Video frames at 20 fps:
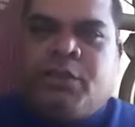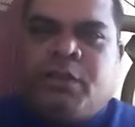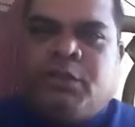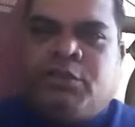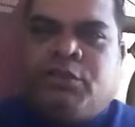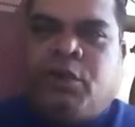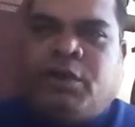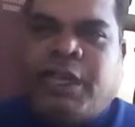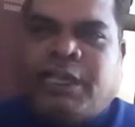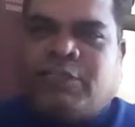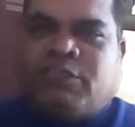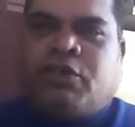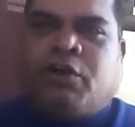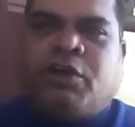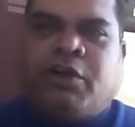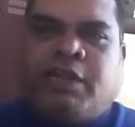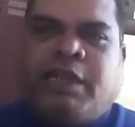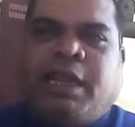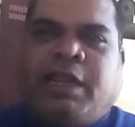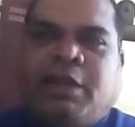So let's
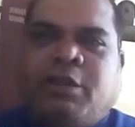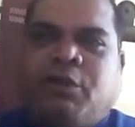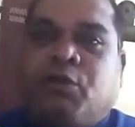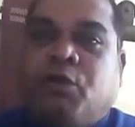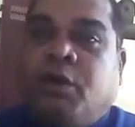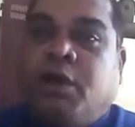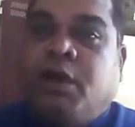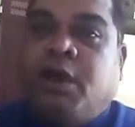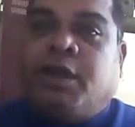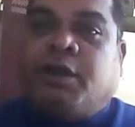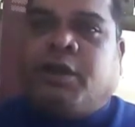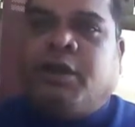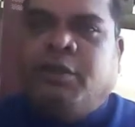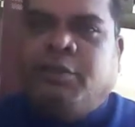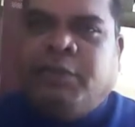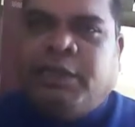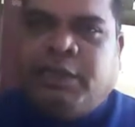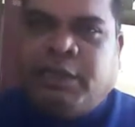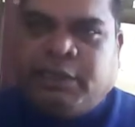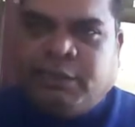not get into literal
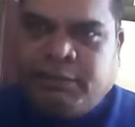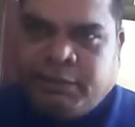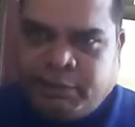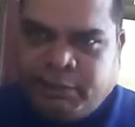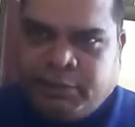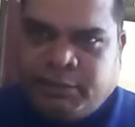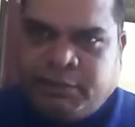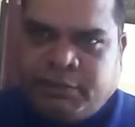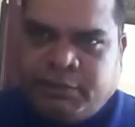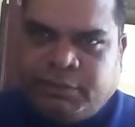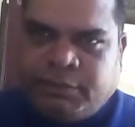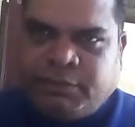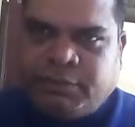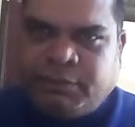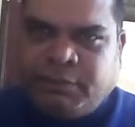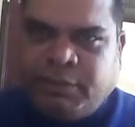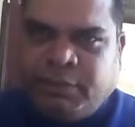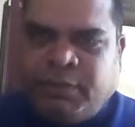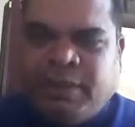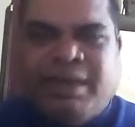meanings.
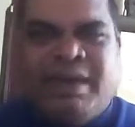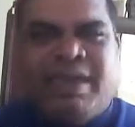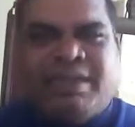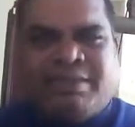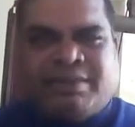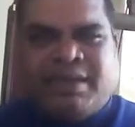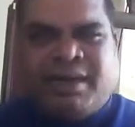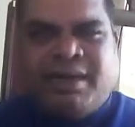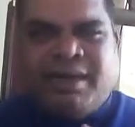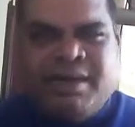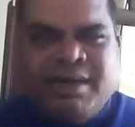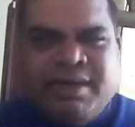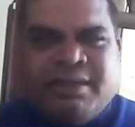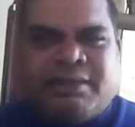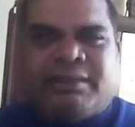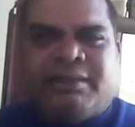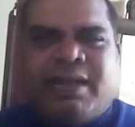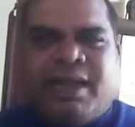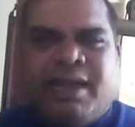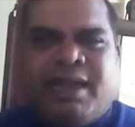Let's
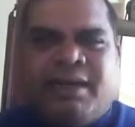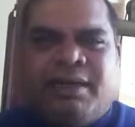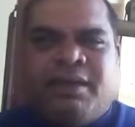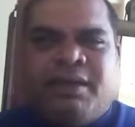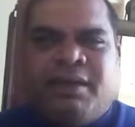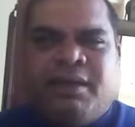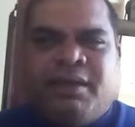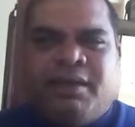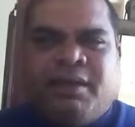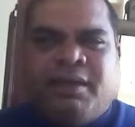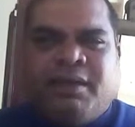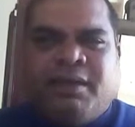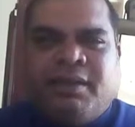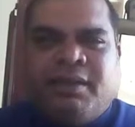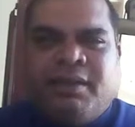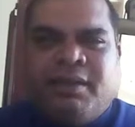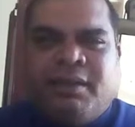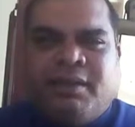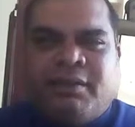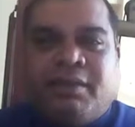understand
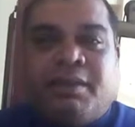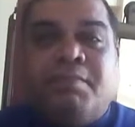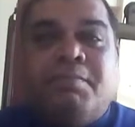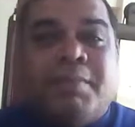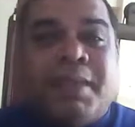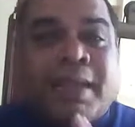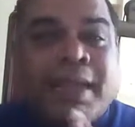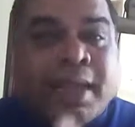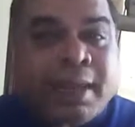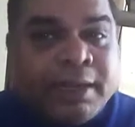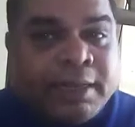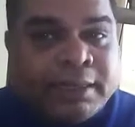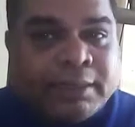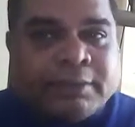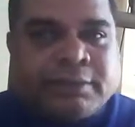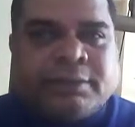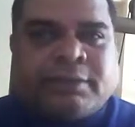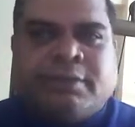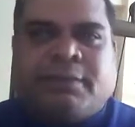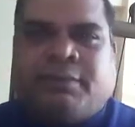the
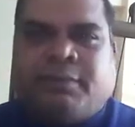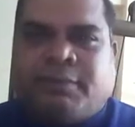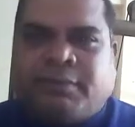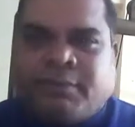mechanics,